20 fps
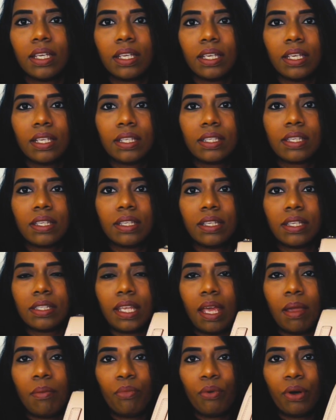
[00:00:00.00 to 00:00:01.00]
it's in the
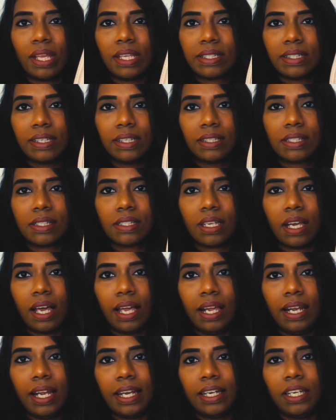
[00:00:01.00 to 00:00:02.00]
same bracelet
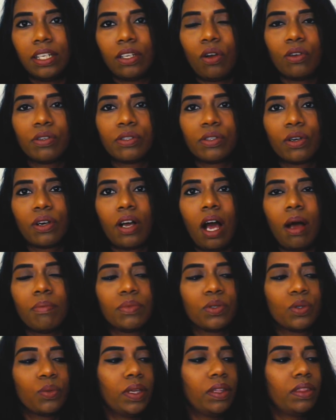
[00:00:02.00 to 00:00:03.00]
style, and it also
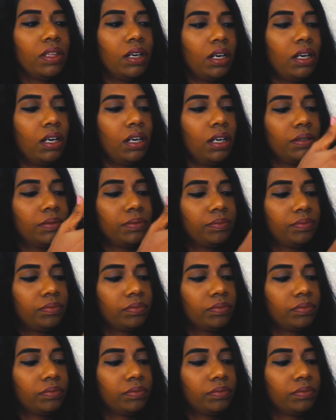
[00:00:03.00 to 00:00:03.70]
comes with a